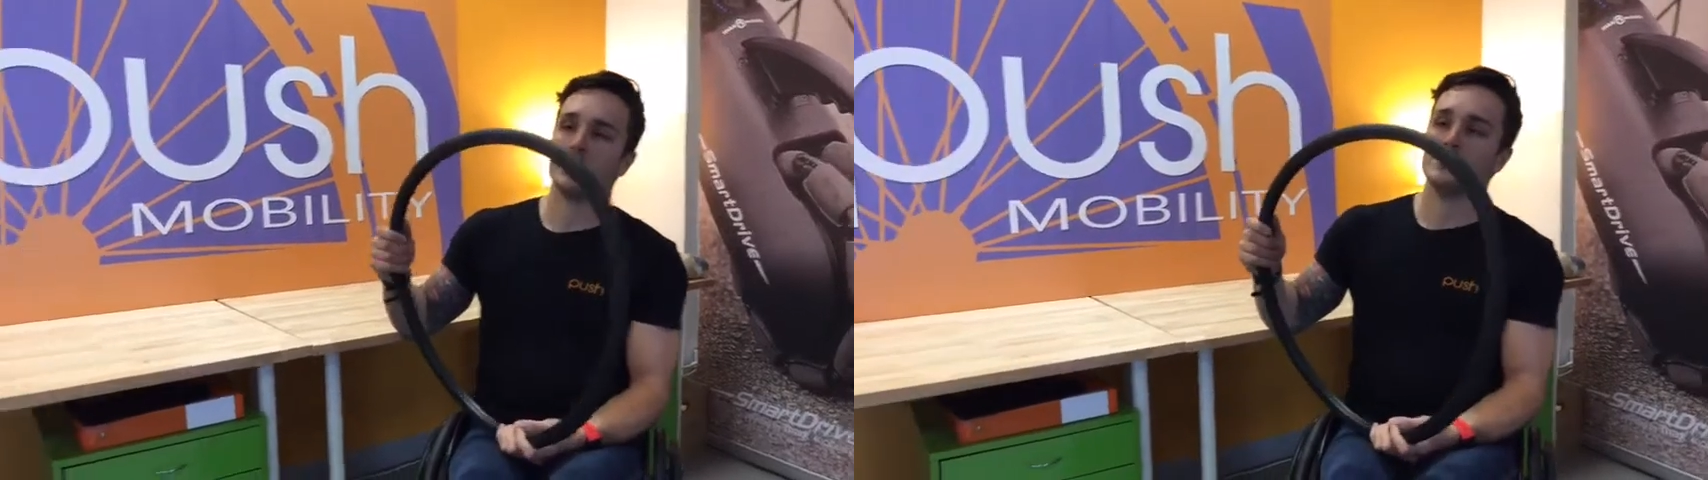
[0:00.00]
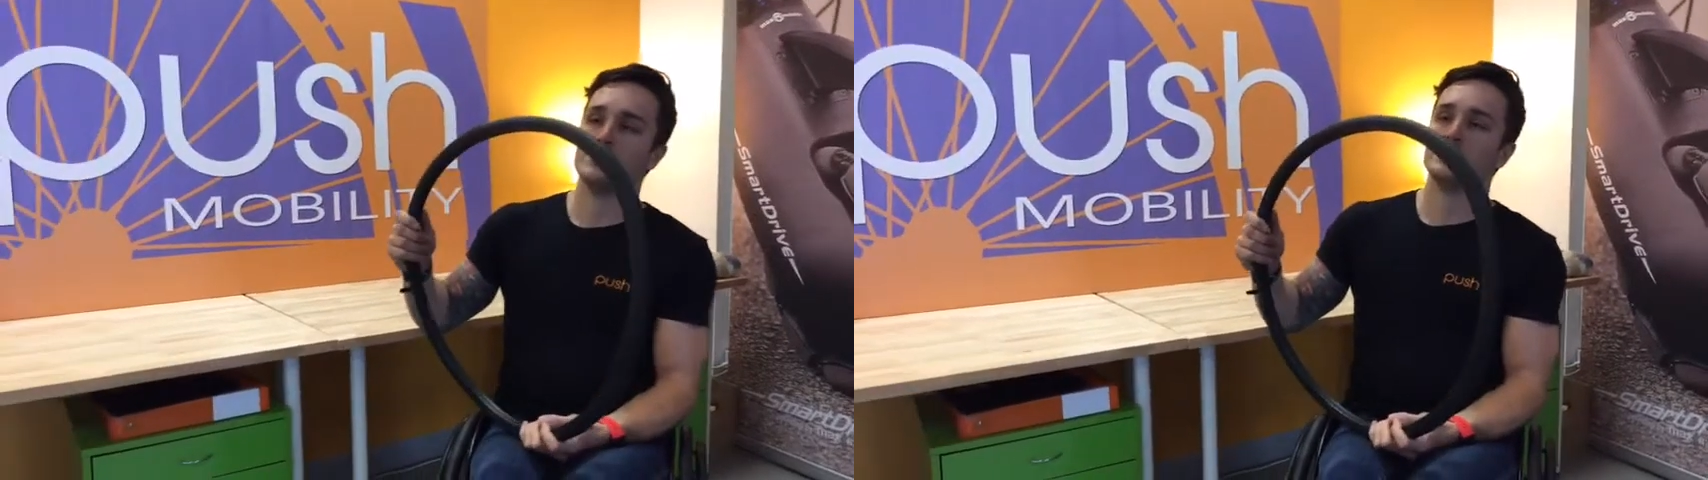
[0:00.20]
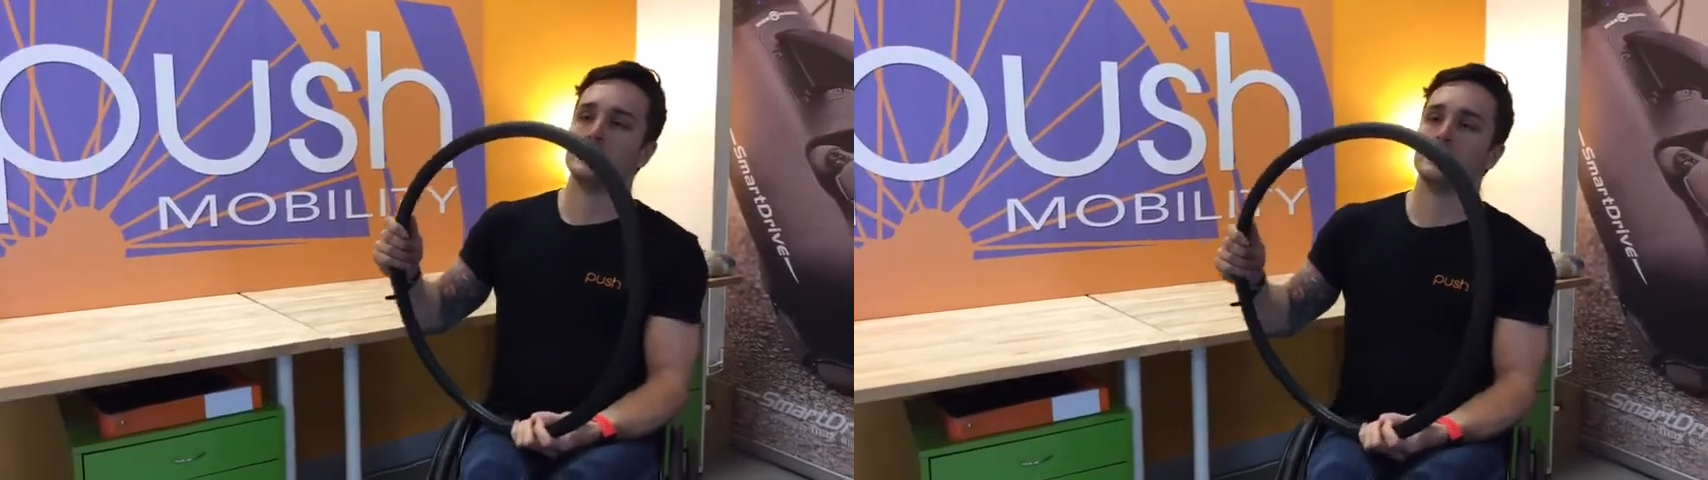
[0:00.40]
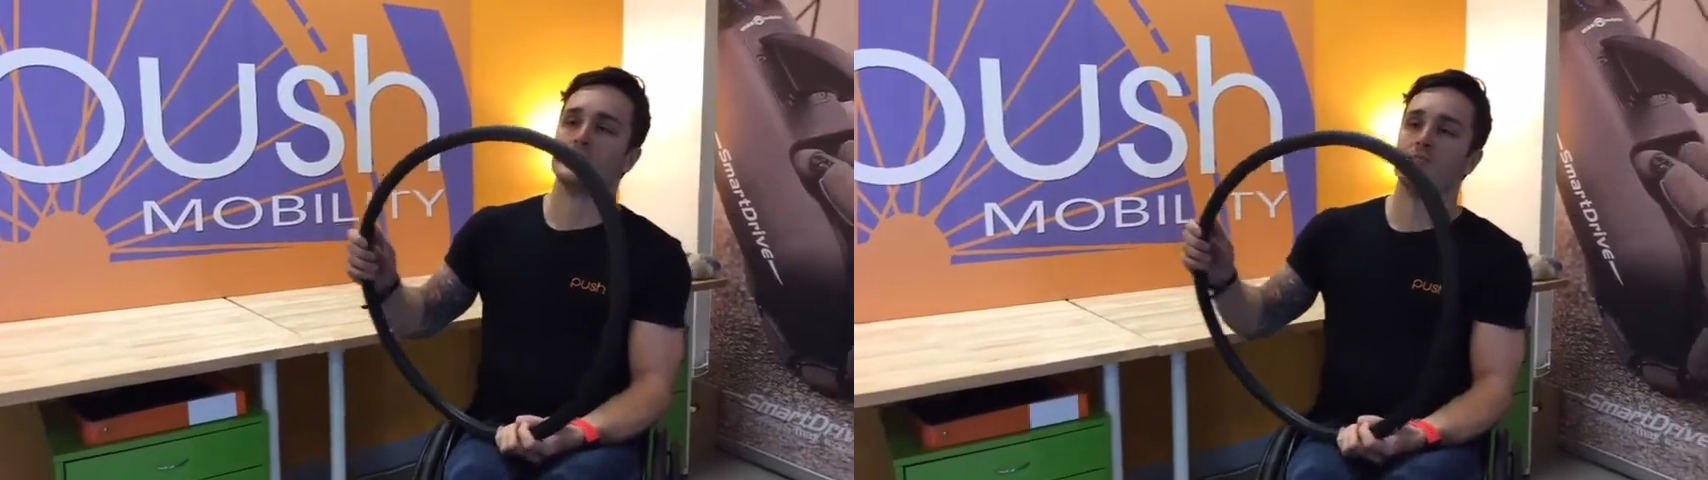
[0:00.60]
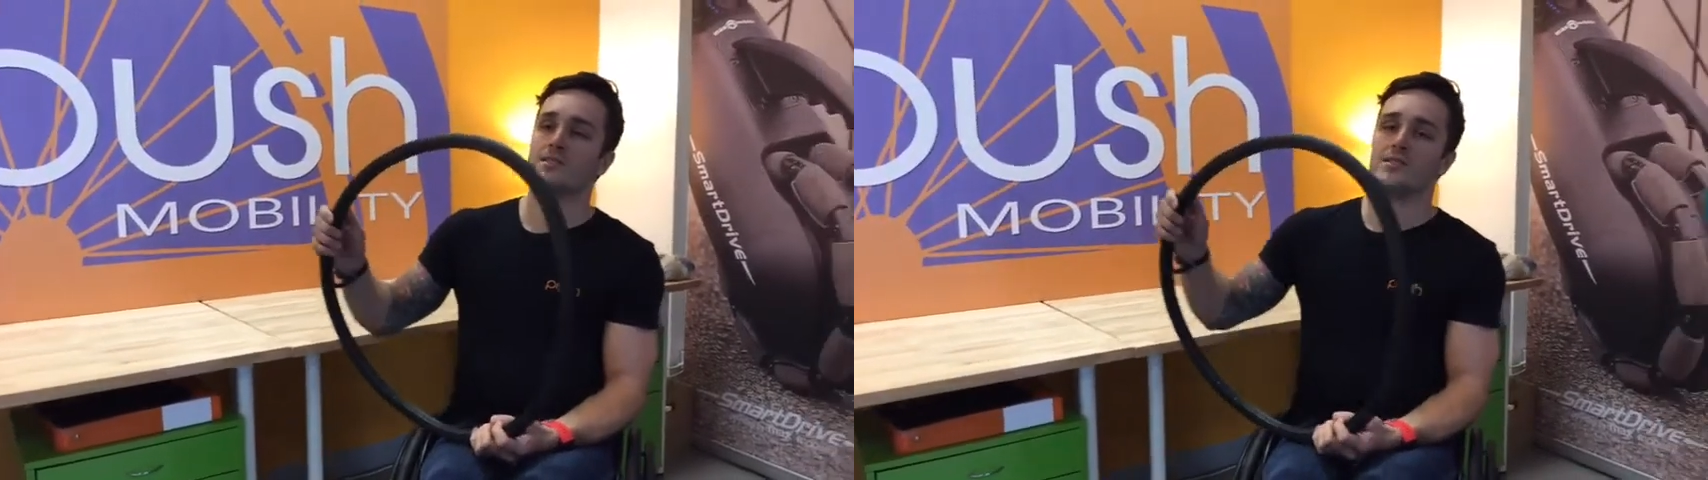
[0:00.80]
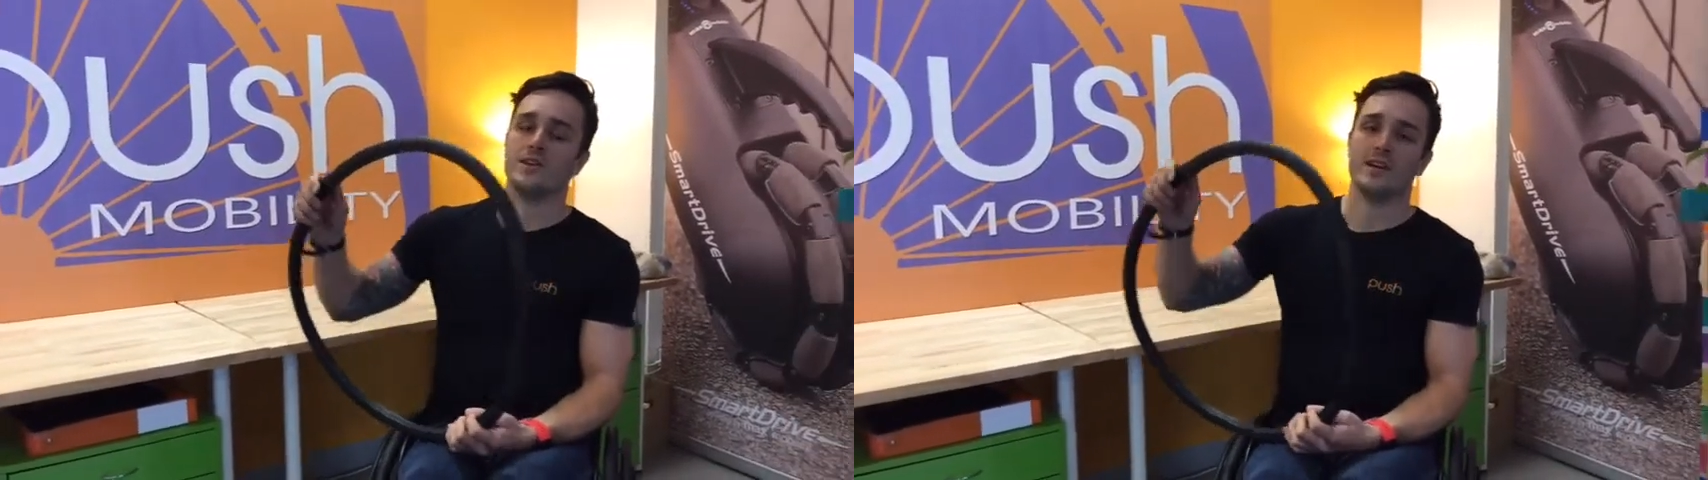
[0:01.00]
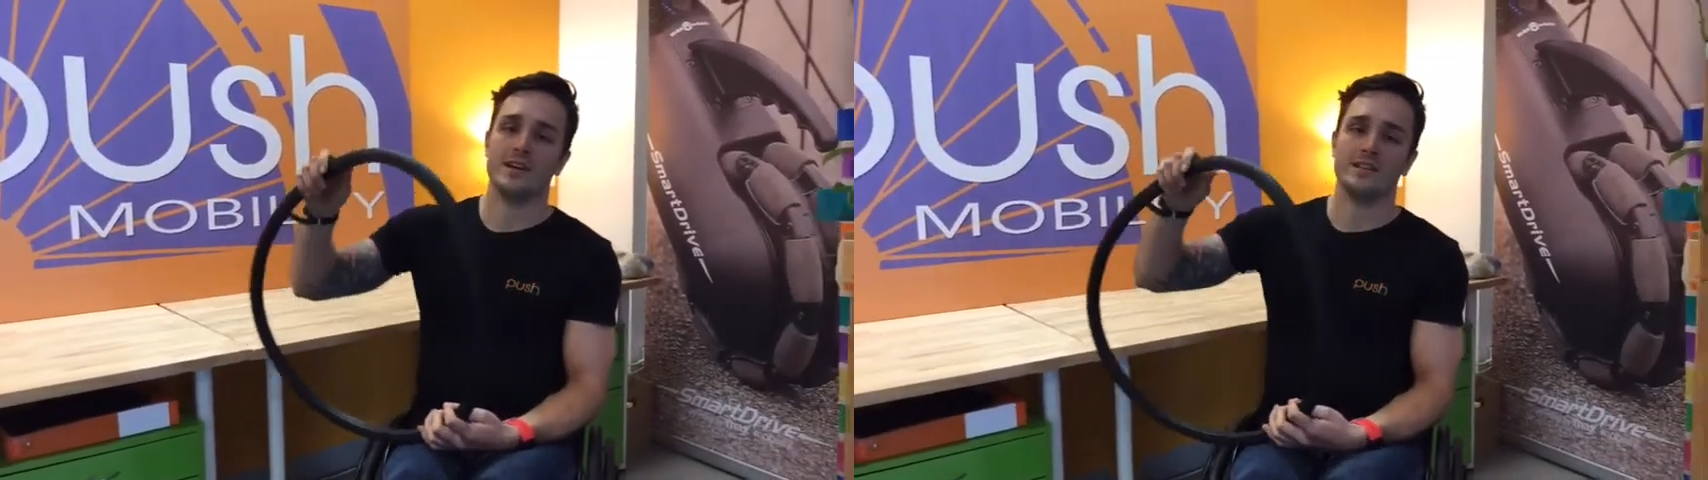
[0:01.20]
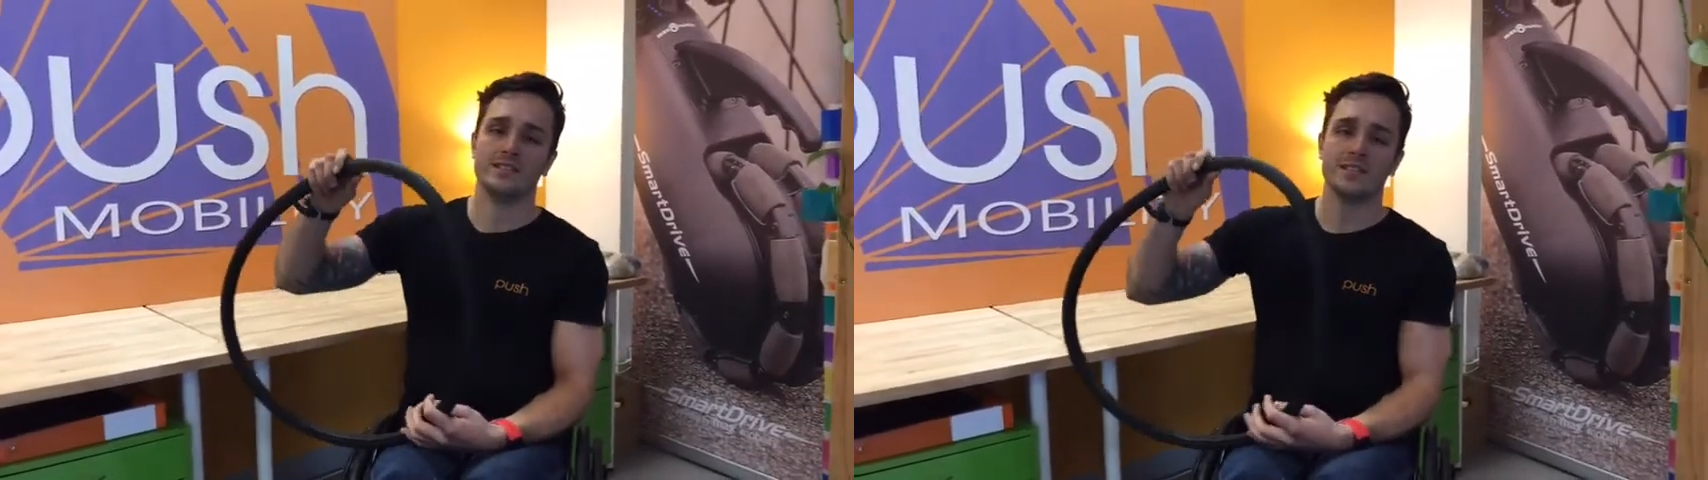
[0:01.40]
use these solid
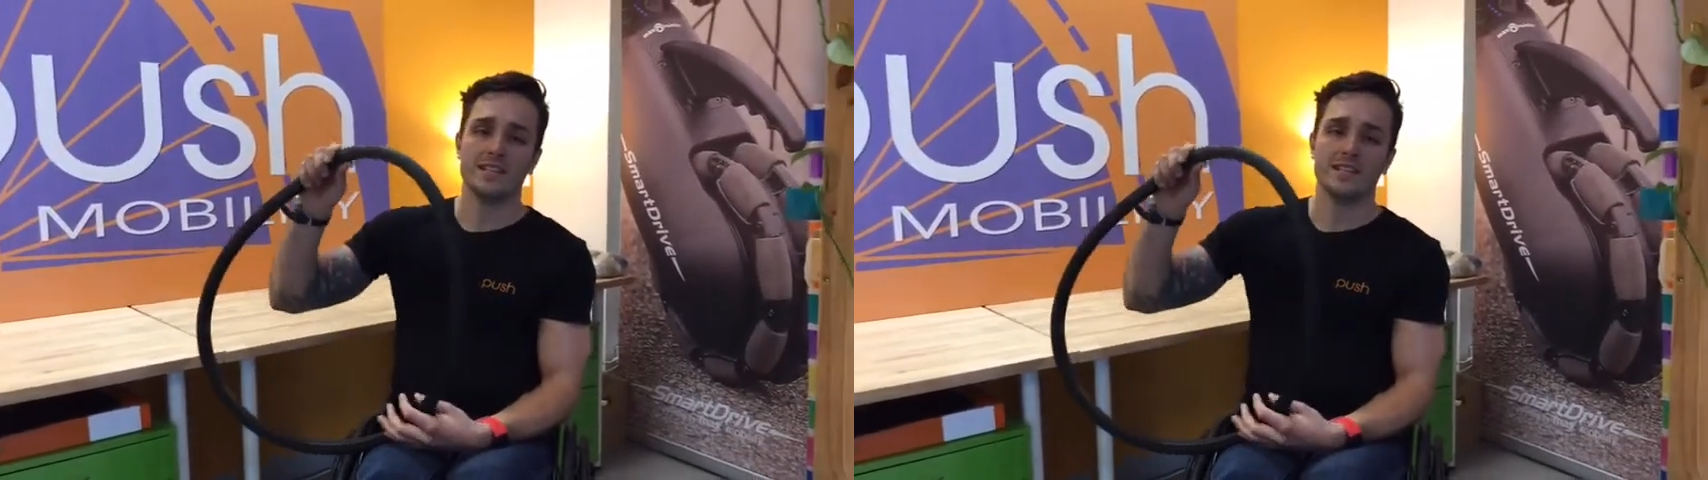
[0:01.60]
tyres